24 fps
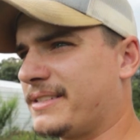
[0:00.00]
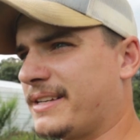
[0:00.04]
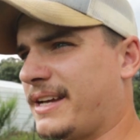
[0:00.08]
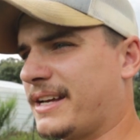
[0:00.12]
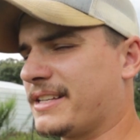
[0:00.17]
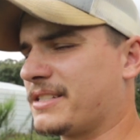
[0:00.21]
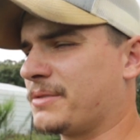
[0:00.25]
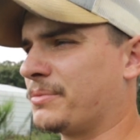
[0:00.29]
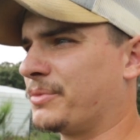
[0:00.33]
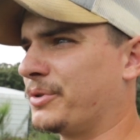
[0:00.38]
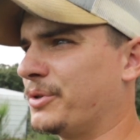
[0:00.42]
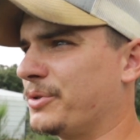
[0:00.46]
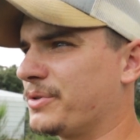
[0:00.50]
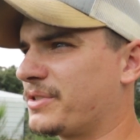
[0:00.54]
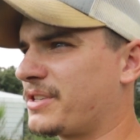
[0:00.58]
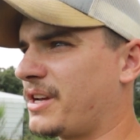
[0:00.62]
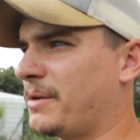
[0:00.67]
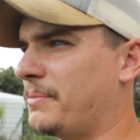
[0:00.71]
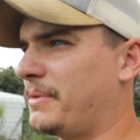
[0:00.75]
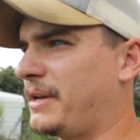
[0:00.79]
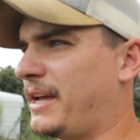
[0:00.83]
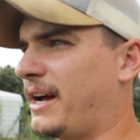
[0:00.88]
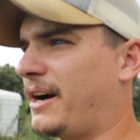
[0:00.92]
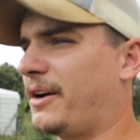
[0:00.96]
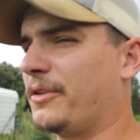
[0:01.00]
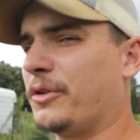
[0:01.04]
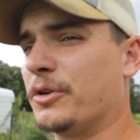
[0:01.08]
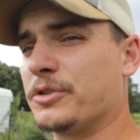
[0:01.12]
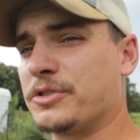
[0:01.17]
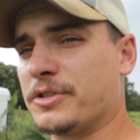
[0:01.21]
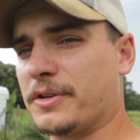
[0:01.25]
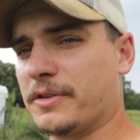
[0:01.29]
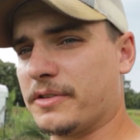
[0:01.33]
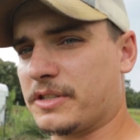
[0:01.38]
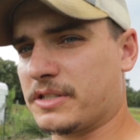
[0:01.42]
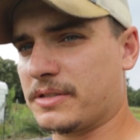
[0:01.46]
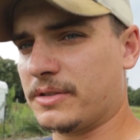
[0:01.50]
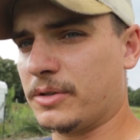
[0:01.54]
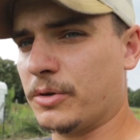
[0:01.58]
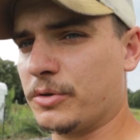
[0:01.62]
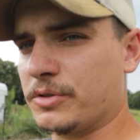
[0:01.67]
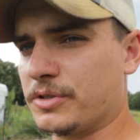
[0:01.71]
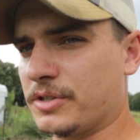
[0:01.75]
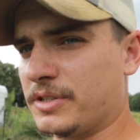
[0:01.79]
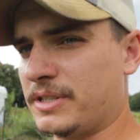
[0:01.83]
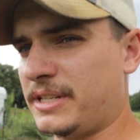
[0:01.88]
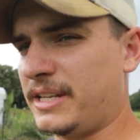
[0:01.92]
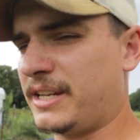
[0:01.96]
They got some roots coming out. Those are
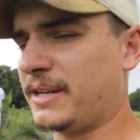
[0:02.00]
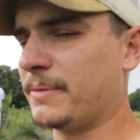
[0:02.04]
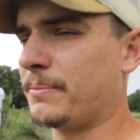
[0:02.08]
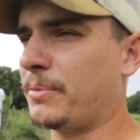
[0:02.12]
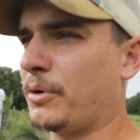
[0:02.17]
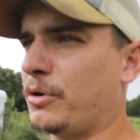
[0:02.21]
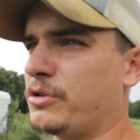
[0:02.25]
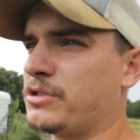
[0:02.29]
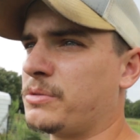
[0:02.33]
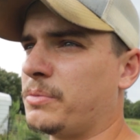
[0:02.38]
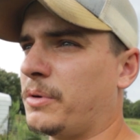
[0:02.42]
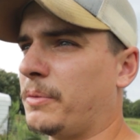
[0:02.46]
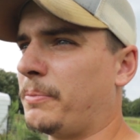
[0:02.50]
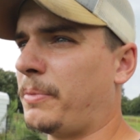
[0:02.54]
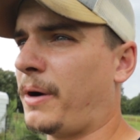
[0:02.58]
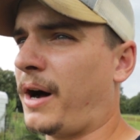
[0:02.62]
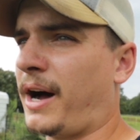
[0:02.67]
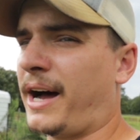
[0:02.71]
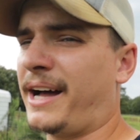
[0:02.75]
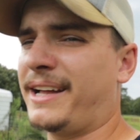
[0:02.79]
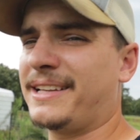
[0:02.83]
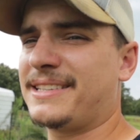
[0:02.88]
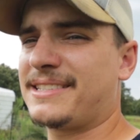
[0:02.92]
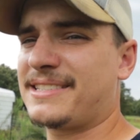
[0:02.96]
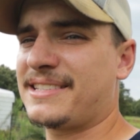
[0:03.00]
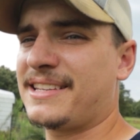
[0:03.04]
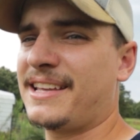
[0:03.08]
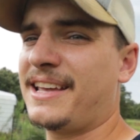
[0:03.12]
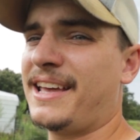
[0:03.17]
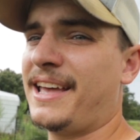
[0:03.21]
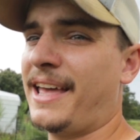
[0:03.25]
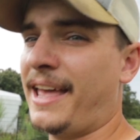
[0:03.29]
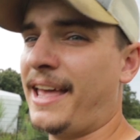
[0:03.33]
decomposable pots,